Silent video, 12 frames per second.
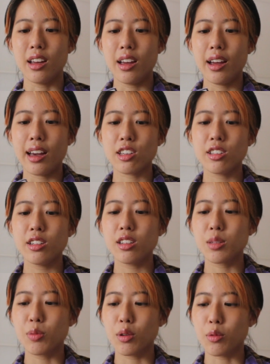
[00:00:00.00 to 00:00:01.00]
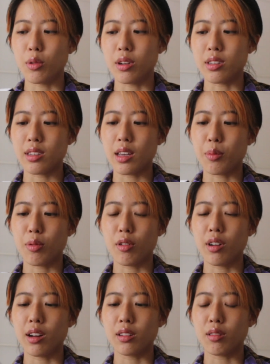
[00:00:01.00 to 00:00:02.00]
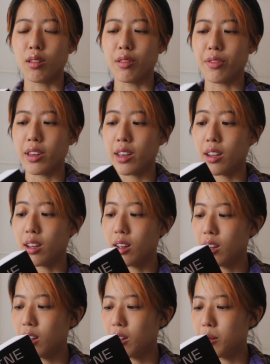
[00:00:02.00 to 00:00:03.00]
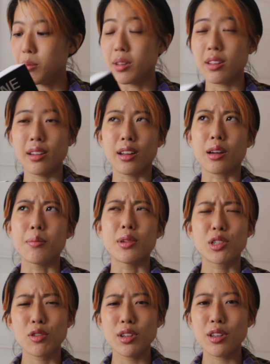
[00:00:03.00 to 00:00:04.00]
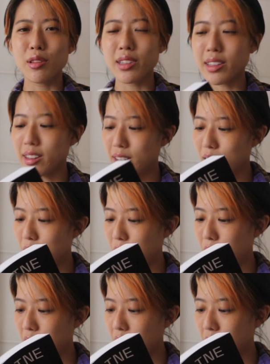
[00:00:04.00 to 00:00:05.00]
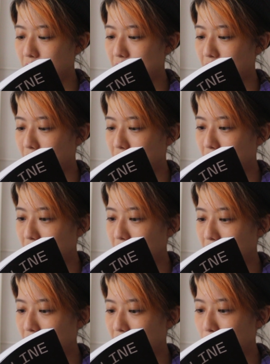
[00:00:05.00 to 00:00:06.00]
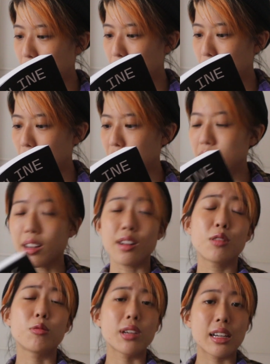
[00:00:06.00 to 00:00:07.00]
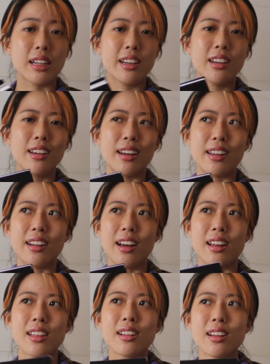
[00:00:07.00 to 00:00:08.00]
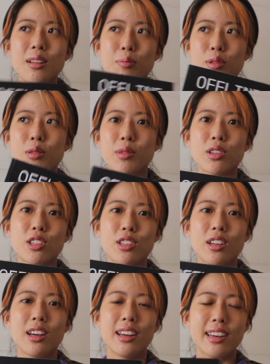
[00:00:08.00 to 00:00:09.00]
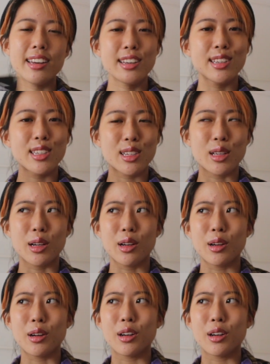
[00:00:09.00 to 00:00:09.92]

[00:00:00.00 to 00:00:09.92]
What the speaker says: actually this book was a product of a mystery newsletter called Outsider Weekly, and I think that pretty much is the